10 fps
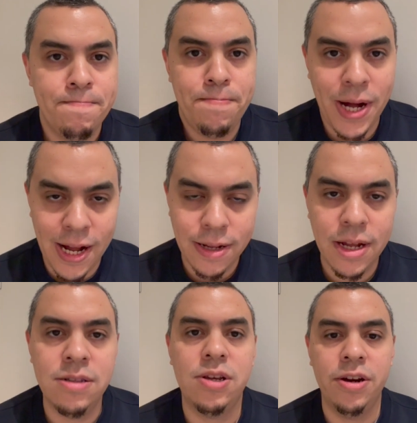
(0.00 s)
But
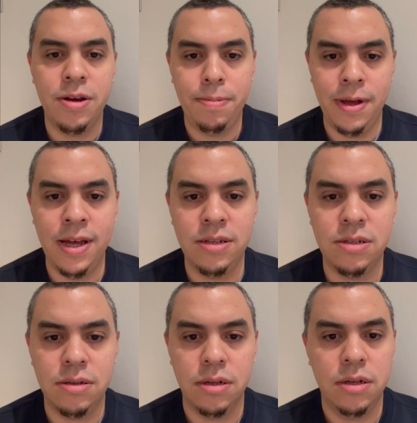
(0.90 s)
Antonio
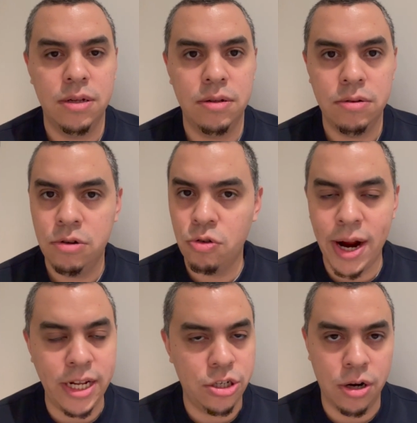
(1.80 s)
Pierce,
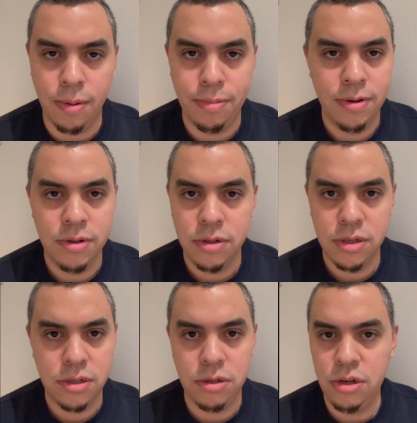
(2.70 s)
great job.
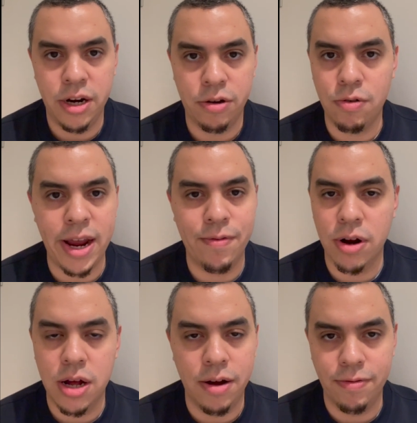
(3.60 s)
Great
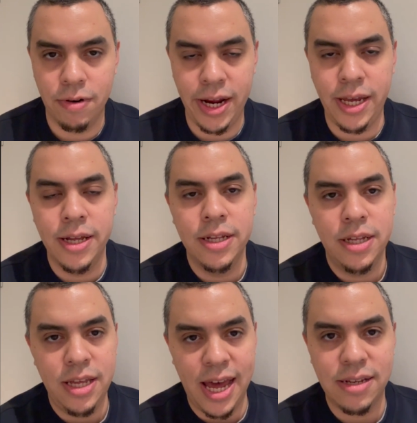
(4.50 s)
recovery.
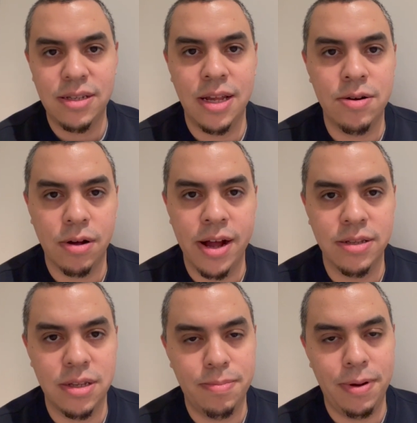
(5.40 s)
Yes, they're not going
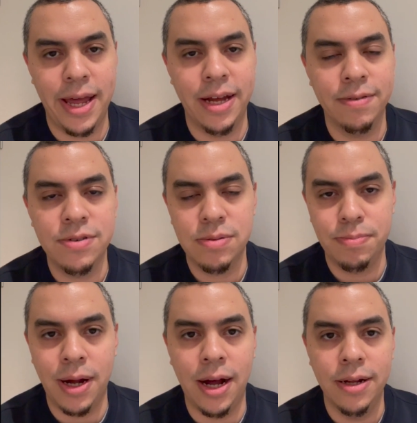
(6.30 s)
to the playoffs,
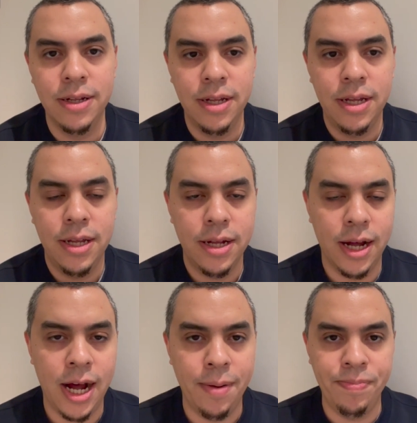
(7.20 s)
but
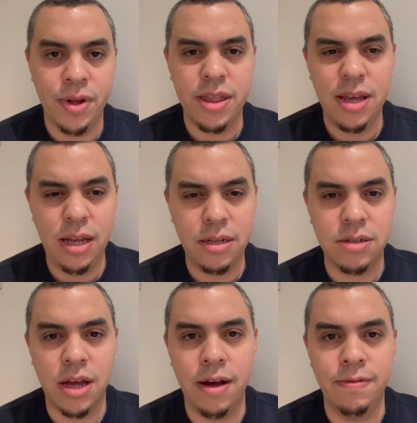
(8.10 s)
I think he
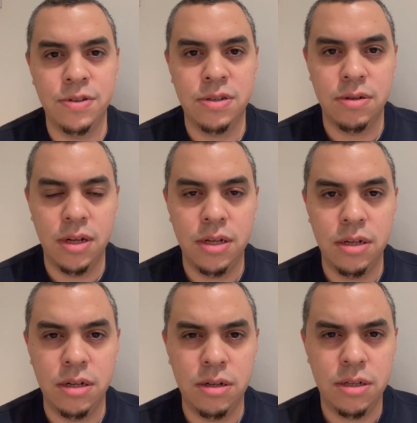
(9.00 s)
deserves
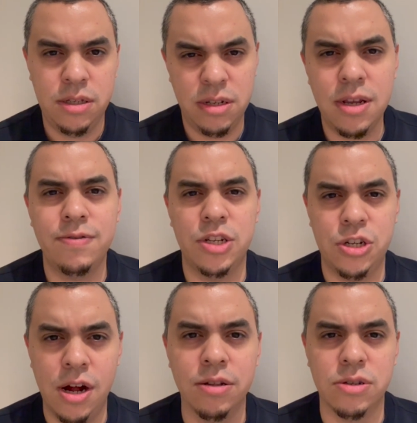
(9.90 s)
a
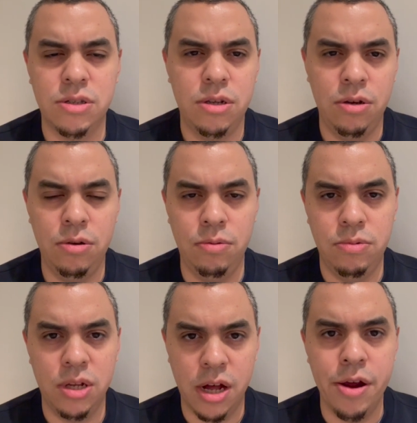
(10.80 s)
chance to
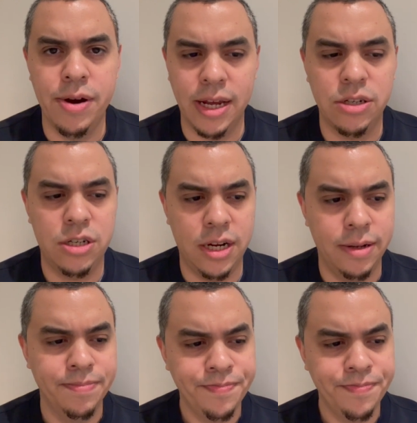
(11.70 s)
go next year.